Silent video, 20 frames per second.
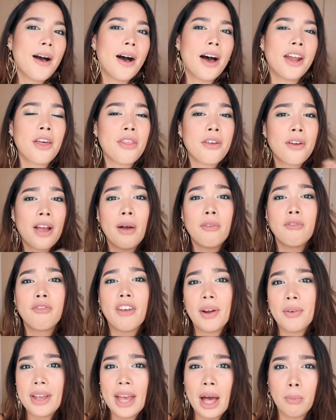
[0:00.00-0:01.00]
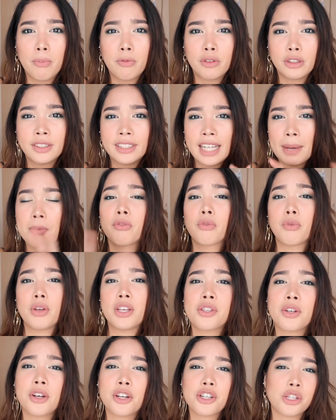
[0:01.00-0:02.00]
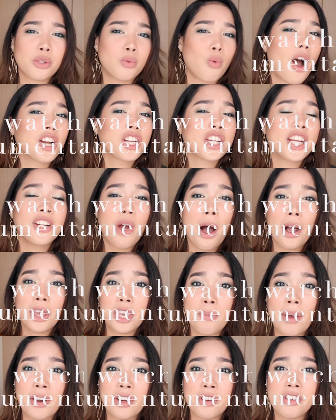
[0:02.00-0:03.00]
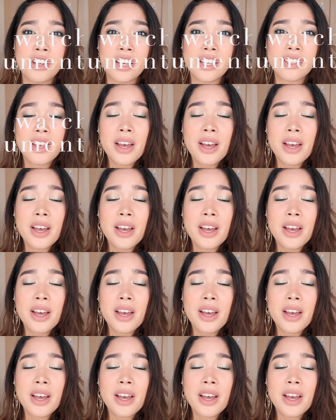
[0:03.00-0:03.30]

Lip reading: another very helpful type of research is watching documentaries.